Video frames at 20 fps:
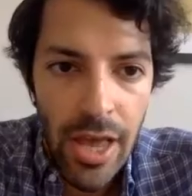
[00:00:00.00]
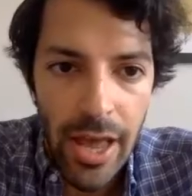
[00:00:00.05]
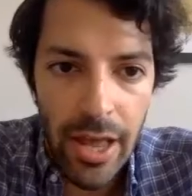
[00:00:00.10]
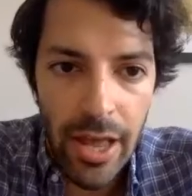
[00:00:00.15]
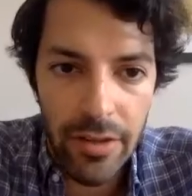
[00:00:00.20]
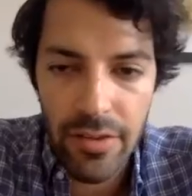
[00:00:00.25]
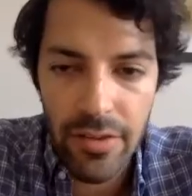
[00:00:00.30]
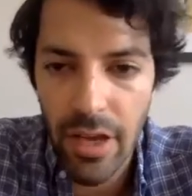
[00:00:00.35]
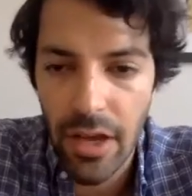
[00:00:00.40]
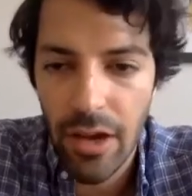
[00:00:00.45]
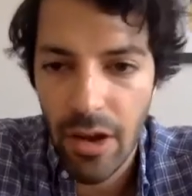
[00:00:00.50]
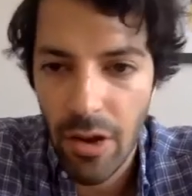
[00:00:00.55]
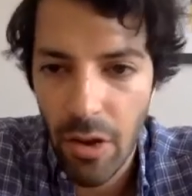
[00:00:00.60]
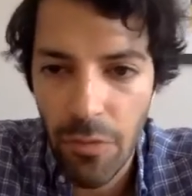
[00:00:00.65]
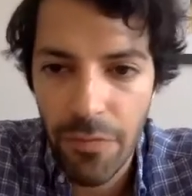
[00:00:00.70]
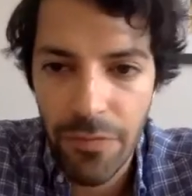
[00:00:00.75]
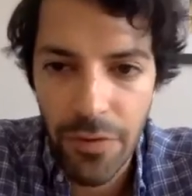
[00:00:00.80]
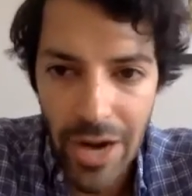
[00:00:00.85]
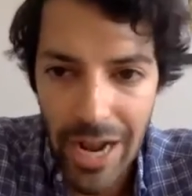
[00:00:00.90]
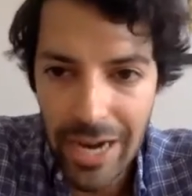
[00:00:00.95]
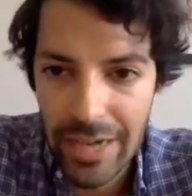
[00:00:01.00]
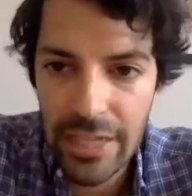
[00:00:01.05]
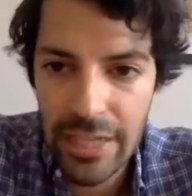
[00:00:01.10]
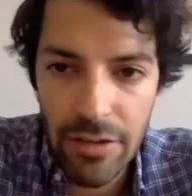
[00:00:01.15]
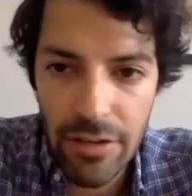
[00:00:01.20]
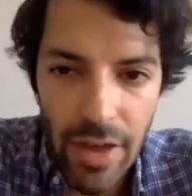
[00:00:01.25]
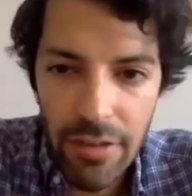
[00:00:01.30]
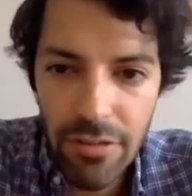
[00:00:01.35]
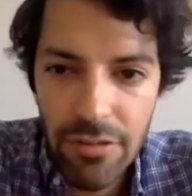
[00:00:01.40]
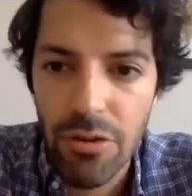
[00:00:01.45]
And often like the
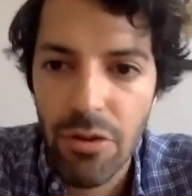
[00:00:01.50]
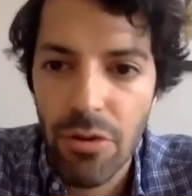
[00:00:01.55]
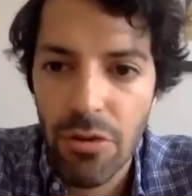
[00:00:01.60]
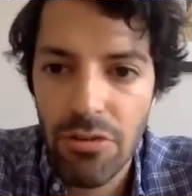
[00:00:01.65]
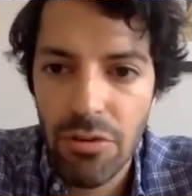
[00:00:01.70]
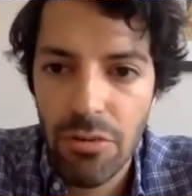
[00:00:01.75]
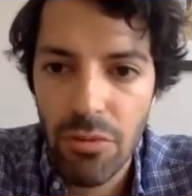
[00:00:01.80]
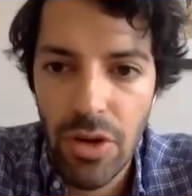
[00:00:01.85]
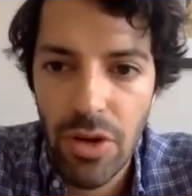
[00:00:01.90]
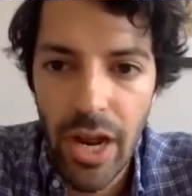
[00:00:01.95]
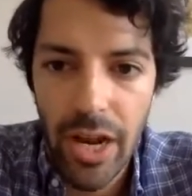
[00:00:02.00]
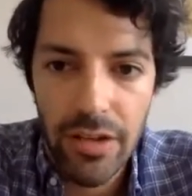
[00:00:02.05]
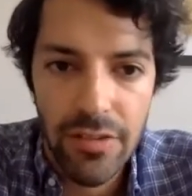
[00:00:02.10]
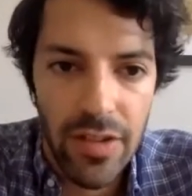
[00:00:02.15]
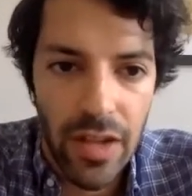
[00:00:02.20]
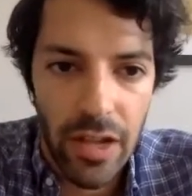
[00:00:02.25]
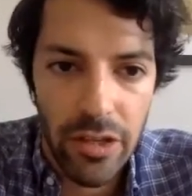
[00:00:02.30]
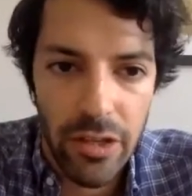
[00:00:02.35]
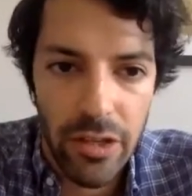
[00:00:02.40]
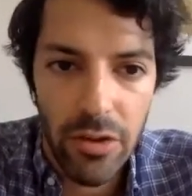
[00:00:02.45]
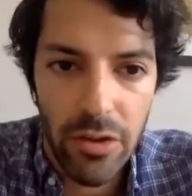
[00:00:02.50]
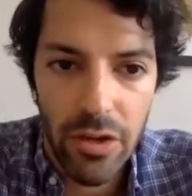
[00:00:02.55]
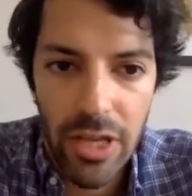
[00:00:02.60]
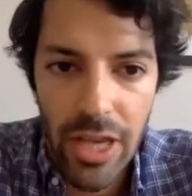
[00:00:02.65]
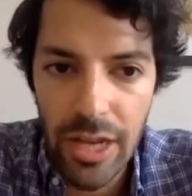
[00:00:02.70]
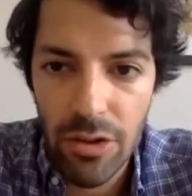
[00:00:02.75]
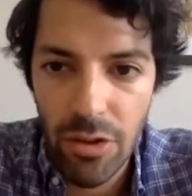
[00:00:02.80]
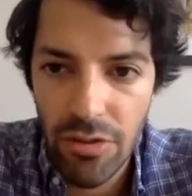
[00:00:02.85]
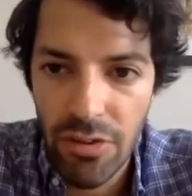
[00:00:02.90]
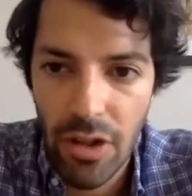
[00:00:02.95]
investor also would like tell you,
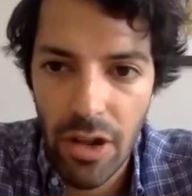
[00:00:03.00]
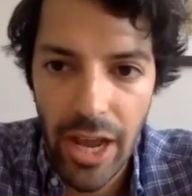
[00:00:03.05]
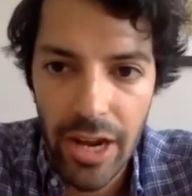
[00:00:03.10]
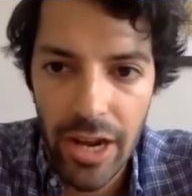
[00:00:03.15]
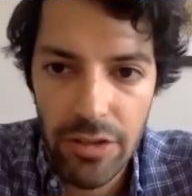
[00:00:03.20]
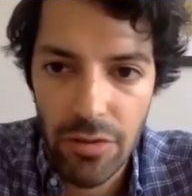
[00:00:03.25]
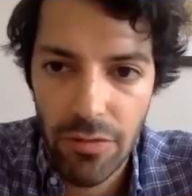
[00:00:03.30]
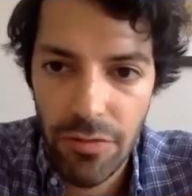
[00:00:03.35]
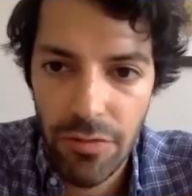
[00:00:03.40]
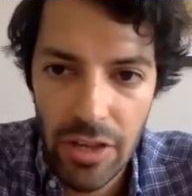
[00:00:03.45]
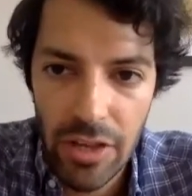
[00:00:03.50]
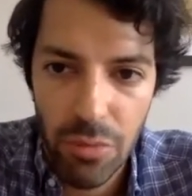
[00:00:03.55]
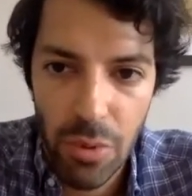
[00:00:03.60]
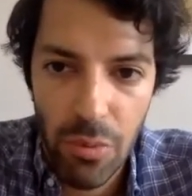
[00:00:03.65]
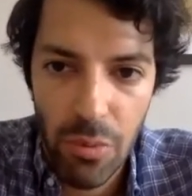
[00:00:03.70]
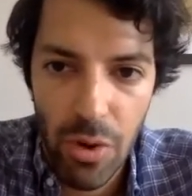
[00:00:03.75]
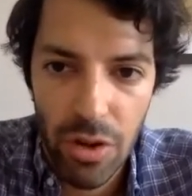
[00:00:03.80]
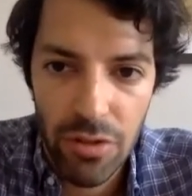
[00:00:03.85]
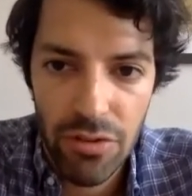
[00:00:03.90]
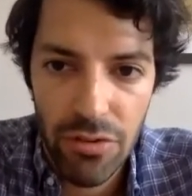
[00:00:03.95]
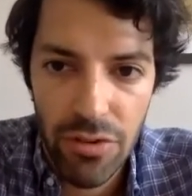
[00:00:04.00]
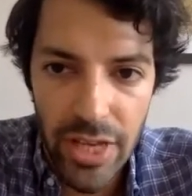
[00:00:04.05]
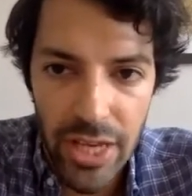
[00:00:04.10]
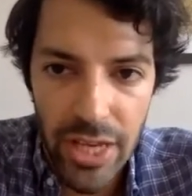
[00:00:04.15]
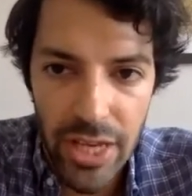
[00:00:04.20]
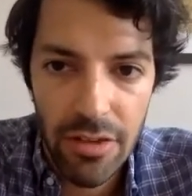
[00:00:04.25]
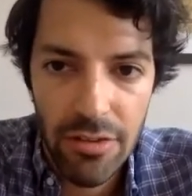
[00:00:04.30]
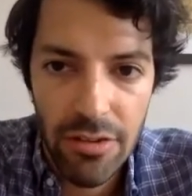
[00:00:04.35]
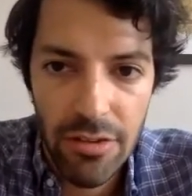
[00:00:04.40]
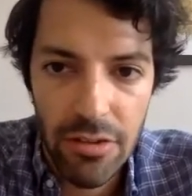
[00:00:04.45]
okay, those are like the things we want to
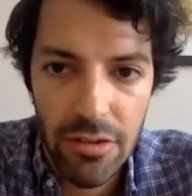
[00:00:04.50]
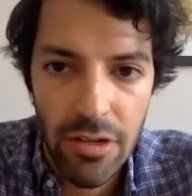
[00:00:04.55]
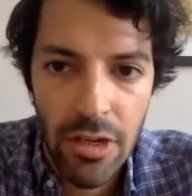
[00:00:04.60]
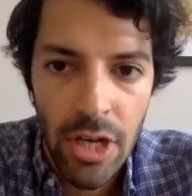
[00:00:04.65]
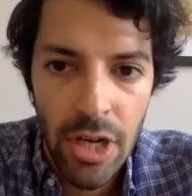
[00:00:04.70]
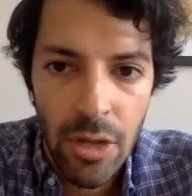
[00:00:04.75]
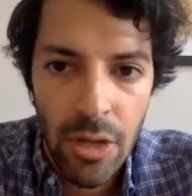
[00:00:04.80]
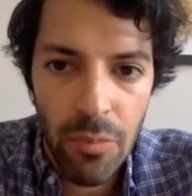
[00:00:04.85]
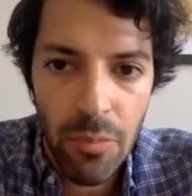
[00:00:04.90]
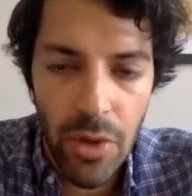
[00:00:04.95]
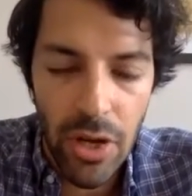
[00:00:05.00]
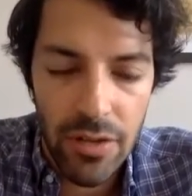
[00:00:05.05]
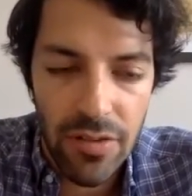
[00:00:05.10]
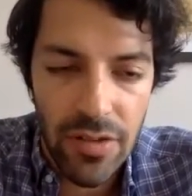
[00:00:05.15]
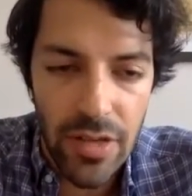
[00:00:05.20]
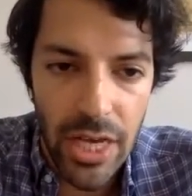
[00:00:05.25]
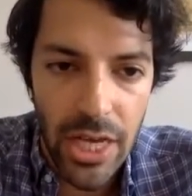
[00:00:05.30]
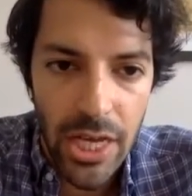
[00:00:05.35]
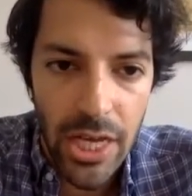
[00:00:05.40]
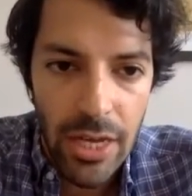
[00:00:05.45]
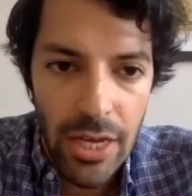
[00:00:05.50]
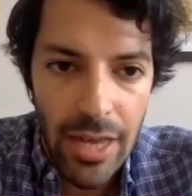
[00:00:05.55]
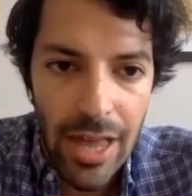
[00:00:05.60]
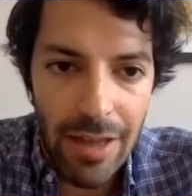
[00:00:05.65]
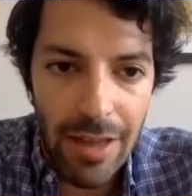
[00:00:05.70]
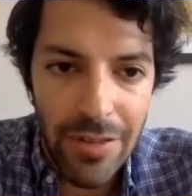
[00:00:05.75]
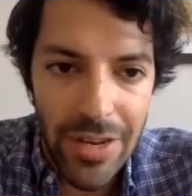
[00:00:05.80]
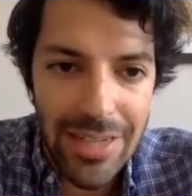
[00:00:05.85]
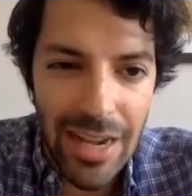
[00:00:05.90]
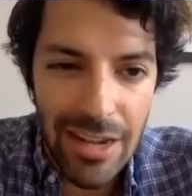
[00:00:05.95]
dig into. But
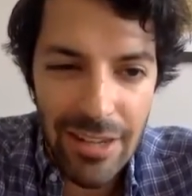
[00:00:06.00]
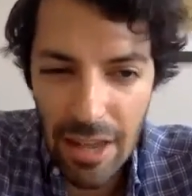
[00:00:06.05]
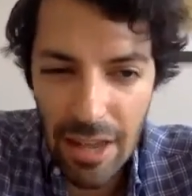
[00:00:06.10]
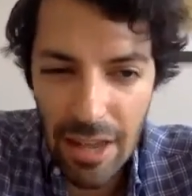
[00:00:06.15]
I think